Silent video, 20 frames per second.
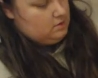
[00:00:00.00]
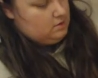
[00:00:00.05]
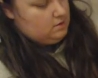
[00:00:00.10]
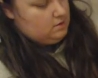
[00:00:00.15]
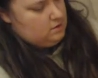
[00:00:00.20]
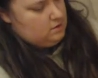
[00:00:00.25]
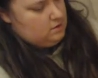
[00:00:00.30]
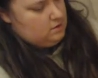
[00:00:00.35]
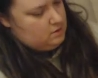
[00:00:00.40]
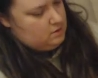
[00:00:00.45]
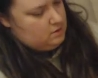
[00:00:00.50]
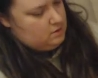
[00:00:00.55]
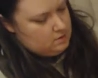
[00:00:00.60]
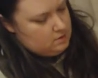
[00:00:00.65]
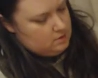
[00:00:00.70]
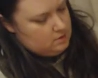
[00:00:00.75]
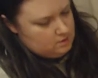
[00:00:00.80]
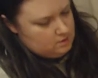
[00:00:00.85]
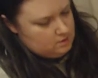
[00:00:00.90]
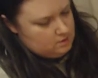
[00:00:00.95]

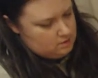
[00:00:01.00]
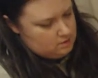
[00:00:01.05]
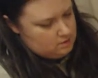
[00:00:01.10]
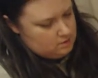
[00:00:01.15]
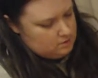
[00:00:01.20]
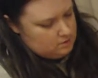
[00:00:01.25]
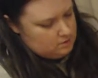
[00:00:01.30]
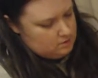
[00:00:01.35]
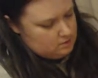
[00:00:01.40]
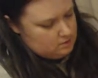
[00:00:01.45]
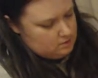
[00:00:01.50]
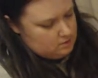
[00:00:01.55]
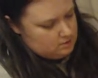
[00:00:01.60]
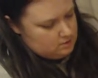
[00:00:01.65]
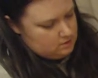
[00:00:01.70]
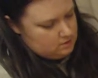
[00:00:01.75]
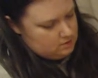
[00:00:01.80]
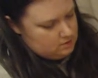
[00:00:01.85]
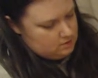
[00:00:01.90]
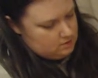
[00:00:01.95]

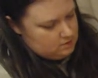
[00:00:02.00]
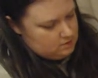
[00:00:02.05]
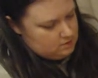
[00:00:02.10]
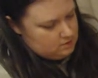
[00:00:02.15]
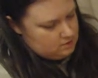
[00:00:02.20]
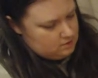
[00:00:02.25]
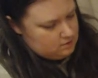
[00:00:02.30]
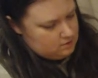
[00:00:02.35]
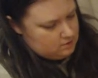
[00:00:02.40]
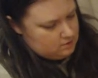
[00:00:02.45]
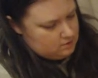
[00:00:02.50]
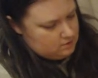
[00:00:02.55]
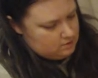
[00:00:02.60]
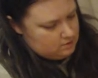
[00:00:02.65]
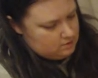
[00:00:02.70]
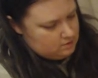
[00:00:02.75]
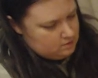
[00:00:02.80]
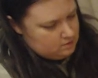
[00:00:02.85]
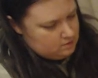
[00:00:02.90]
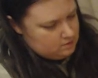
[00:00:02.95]

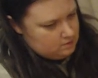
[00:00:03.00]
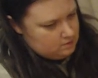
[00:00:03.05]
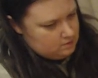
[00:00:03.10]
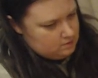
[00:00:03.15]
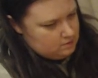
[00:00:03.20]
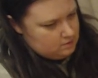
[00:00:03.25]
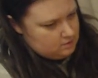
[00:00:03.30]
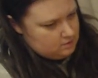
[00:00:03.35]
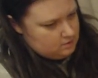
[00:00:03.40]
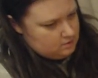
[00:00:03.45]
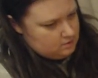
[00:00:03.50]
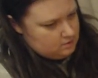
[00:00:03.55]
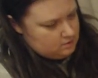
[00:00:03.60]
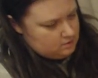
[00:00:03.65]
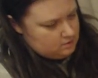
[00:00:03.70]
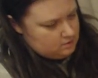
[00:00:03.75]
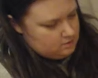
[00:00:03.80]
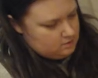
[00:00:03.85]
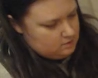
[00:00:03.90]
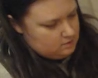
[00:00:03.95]

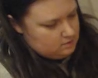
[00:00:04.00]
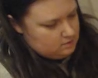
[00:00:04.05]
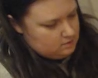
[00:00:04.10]
No one is speaking in this clip.